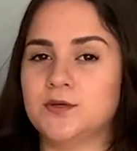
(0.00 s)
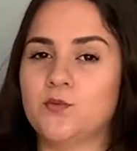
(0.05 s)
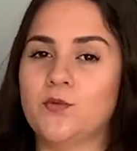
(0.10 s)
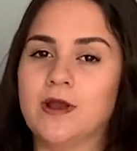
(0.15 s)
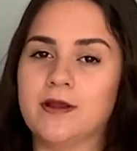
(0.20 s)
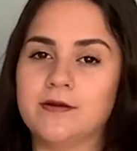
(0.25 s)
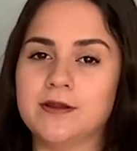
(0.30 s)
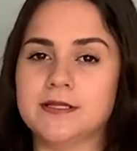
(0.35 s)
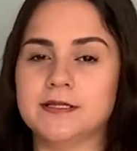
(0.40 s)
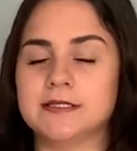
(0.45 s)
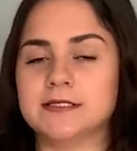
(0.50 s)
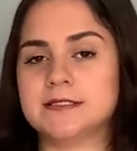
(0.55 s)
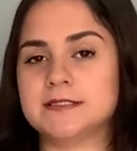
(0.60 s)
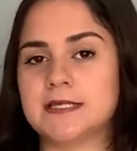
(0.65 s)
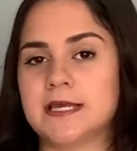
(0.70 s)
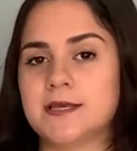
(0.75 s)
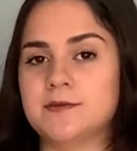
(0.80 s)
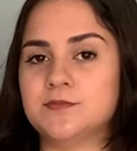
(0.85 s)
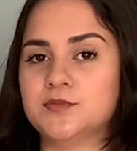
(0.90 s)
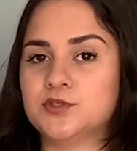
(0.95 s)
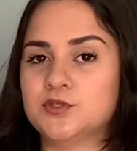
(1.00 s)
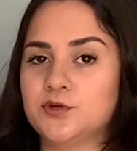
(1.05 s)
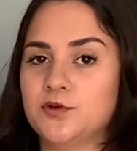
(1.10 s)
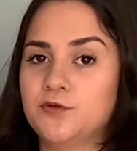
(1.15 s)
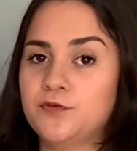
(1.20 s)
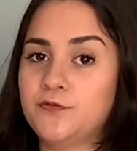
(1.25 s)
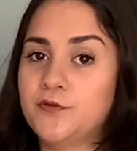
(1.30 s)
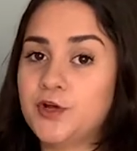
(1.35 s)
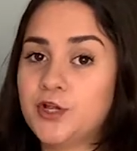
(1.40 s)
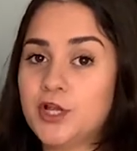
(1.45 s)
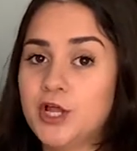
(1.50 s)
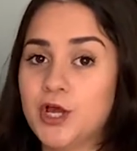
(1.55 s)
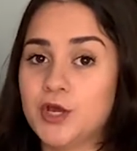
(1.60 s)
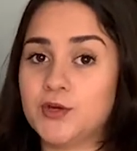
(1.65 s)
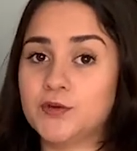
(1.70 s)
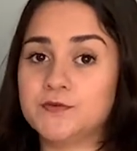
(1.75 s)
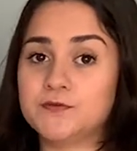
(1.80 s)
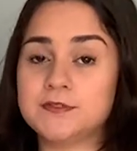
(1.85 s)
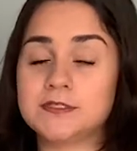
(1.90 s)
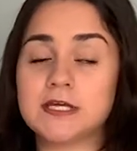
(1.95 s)
wearing the same sort of
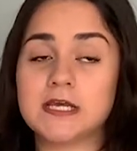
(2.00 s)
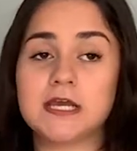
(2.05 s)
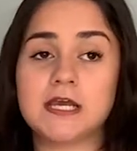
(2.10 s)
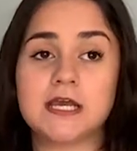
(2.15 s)
clothes,